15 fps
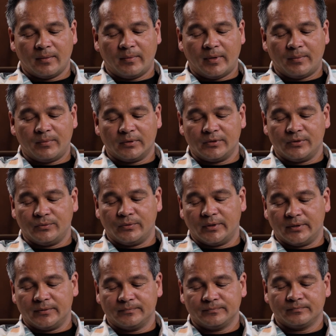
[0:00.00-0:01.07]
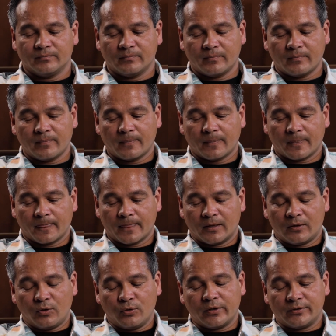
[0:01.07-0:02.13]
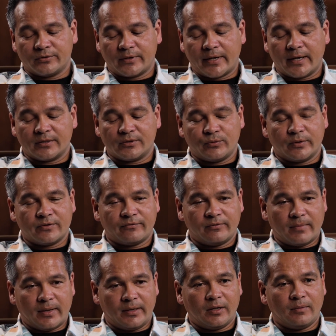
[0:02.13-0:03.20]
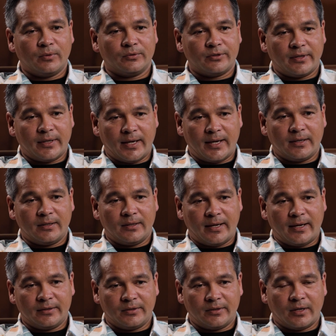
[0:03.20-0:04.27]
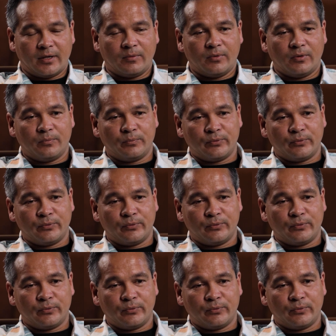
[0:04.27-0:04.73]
I'm able to co-contract, switch from my elbow to the hand and hand to the elbow